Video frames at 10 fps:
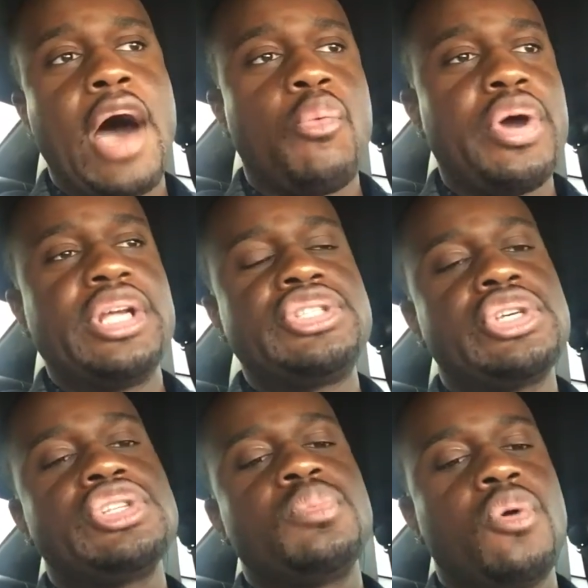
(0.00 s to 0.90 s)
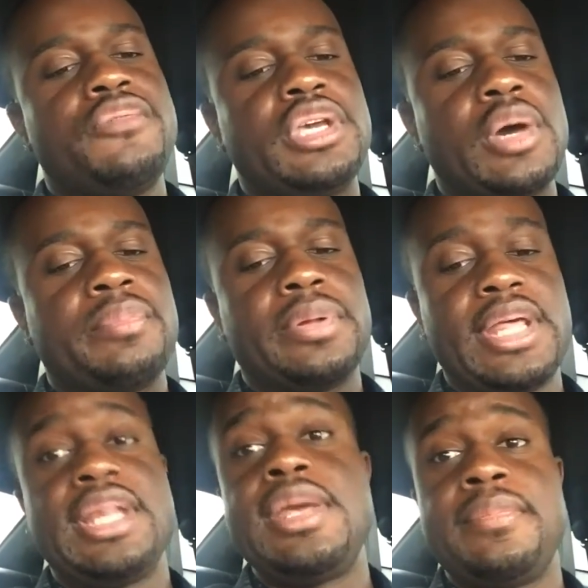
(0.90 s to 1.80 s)
I went into this movie
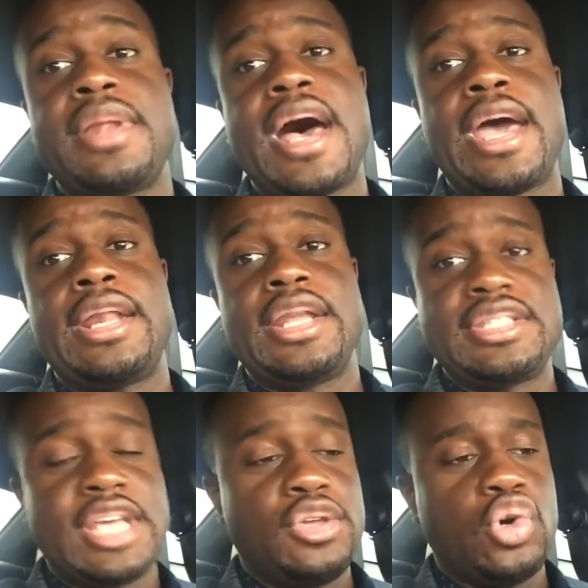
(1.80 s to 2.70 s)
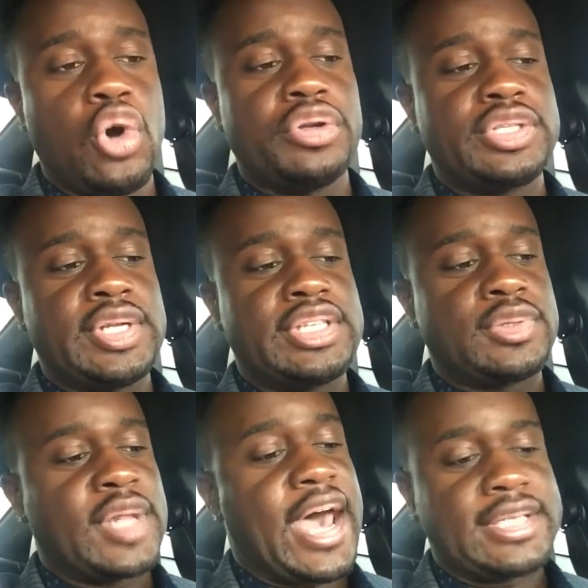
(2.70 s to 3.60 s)
completely blind. Let's say you go into
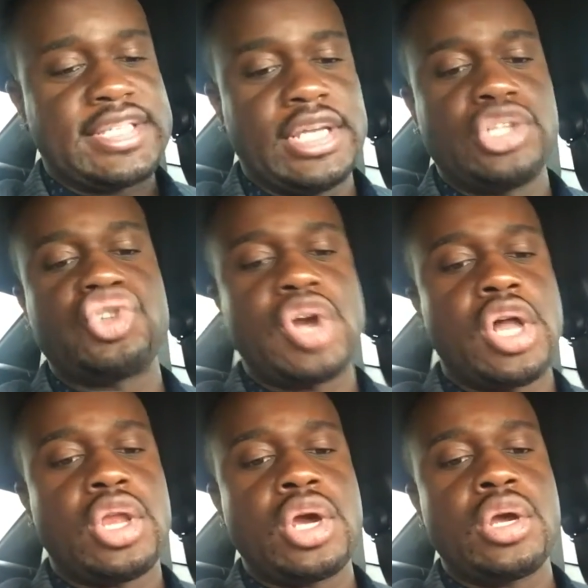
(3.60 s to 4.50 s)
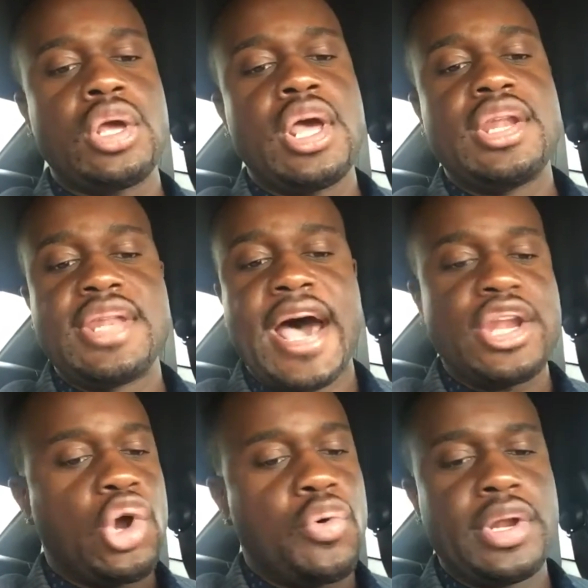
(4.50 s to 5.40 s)
this not seeing a trailer,
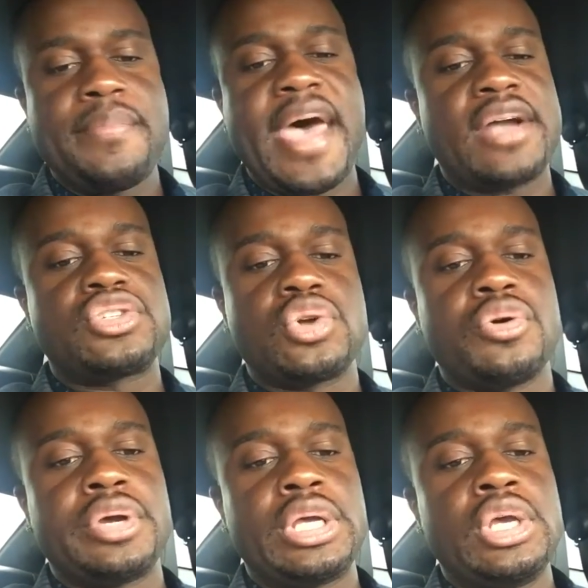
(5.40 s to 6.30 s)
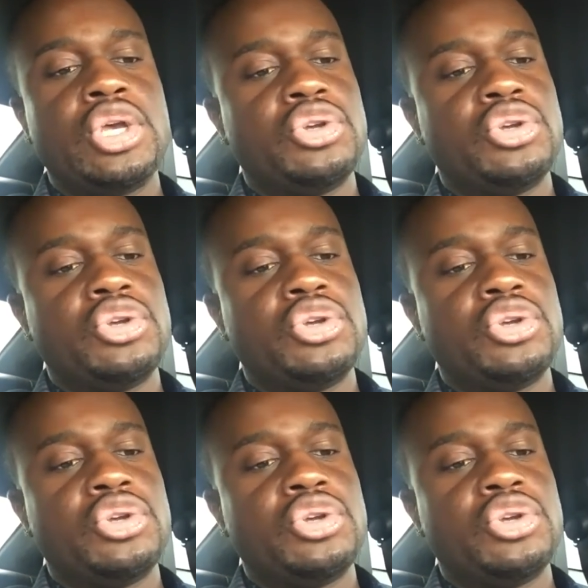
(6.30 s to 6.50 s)
not knowing the backstory.